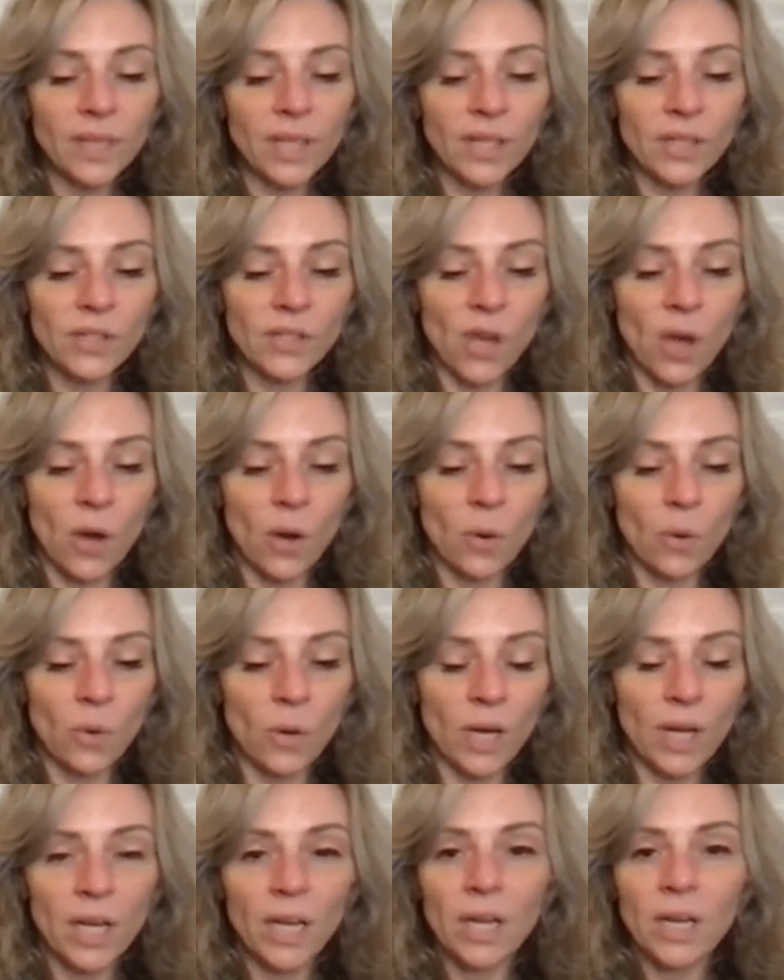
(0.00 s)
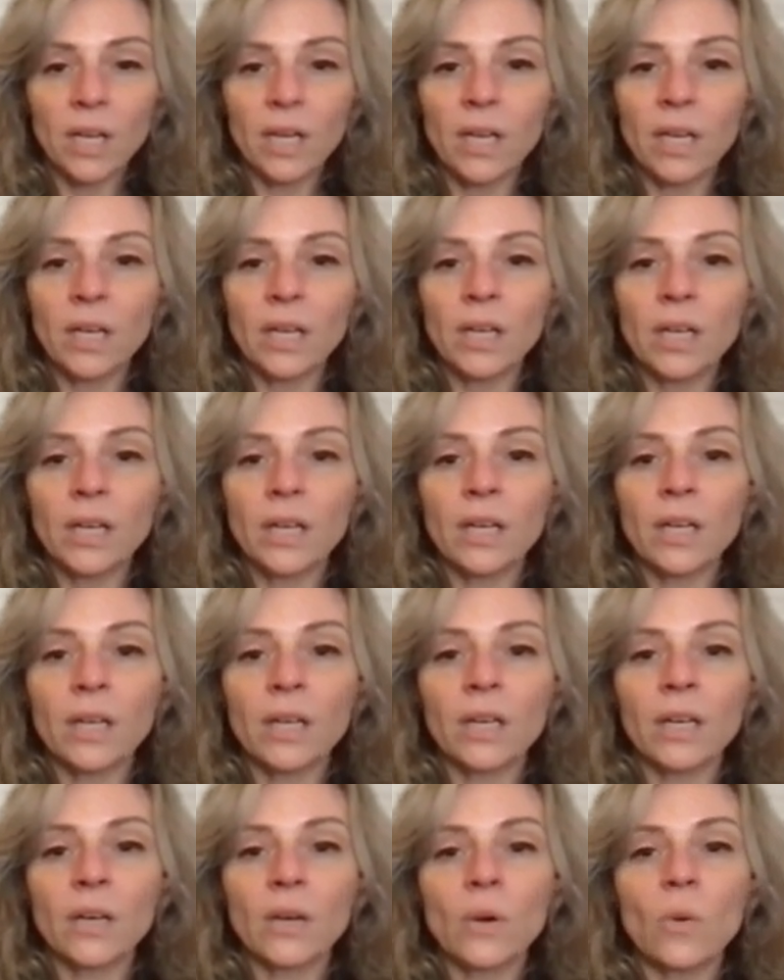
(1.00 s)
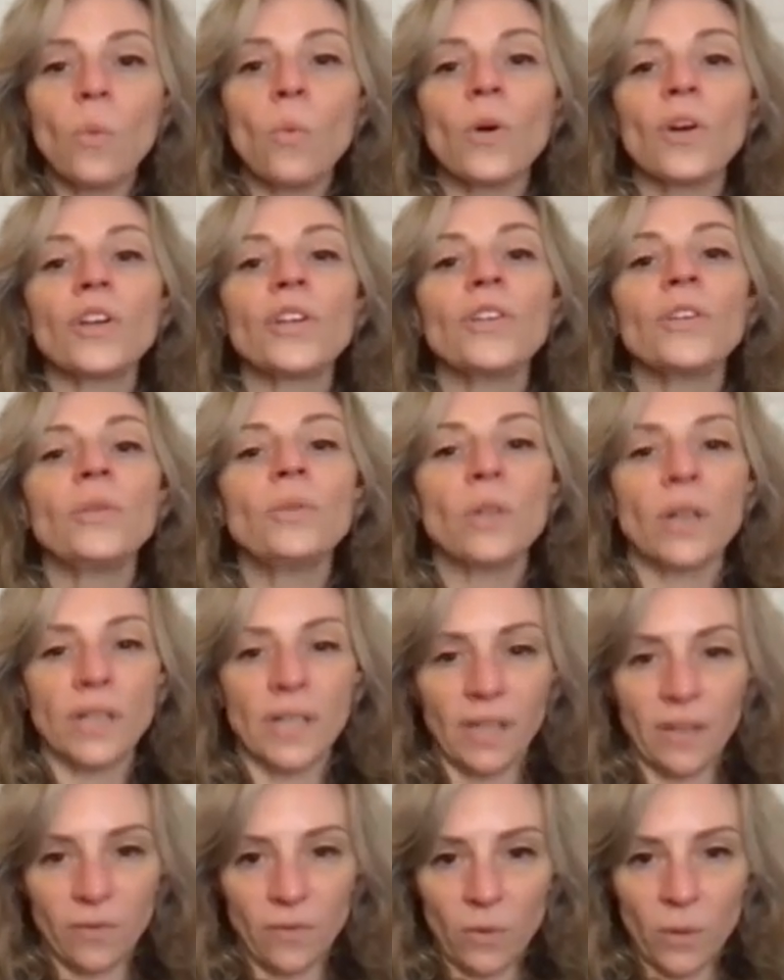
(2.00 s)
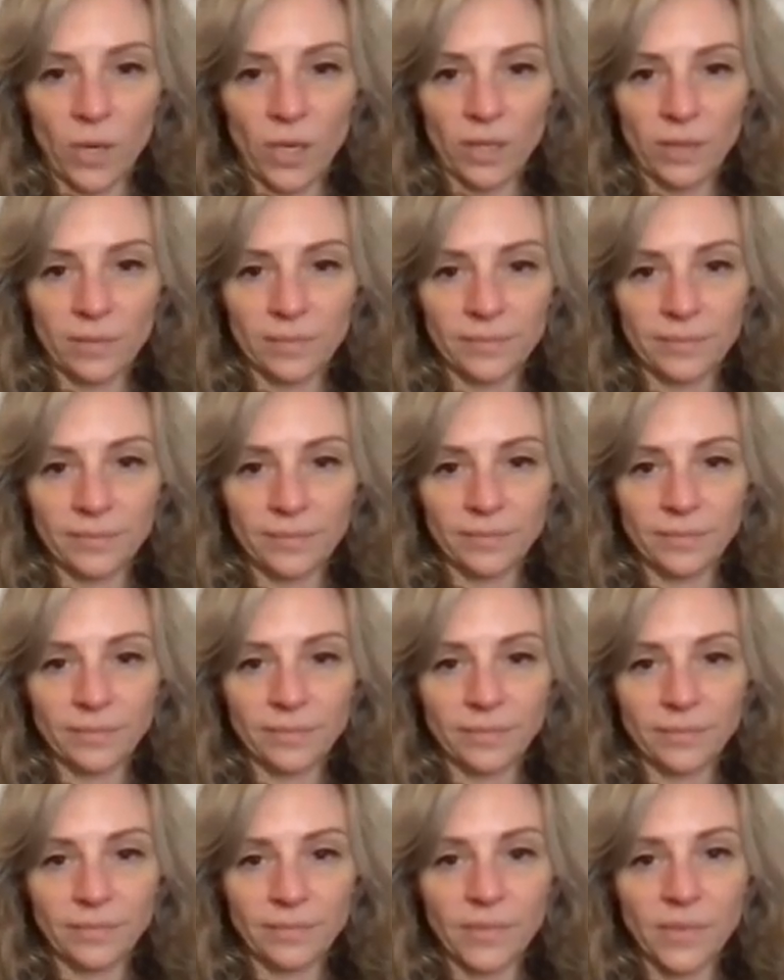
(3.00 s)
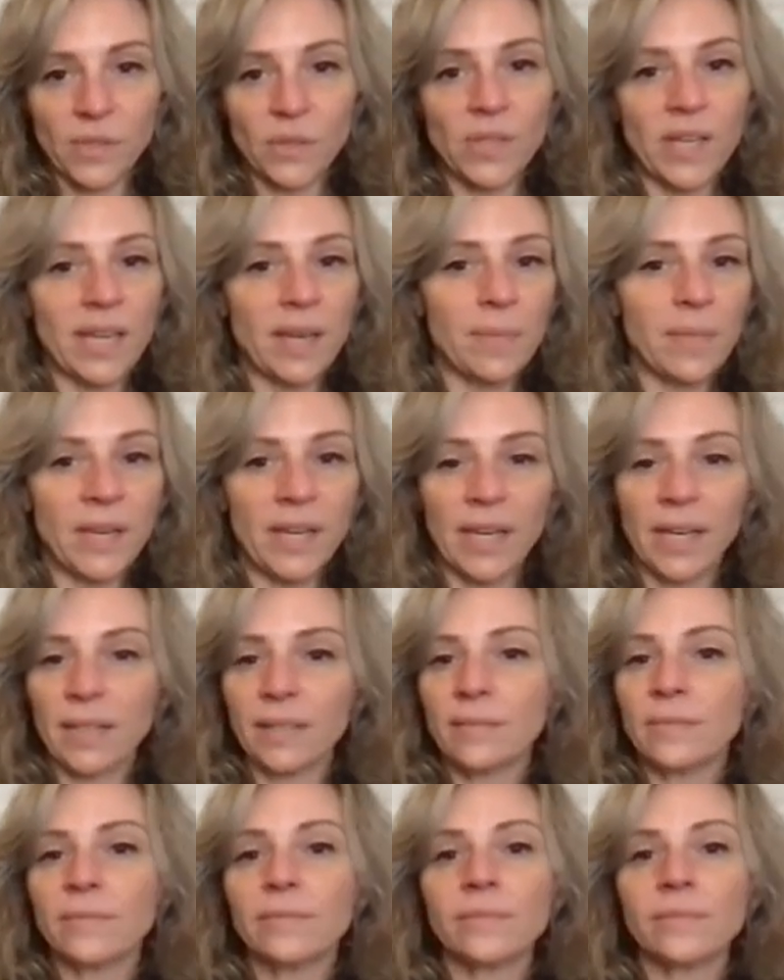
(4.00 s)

So what are you looking for? So take a minute,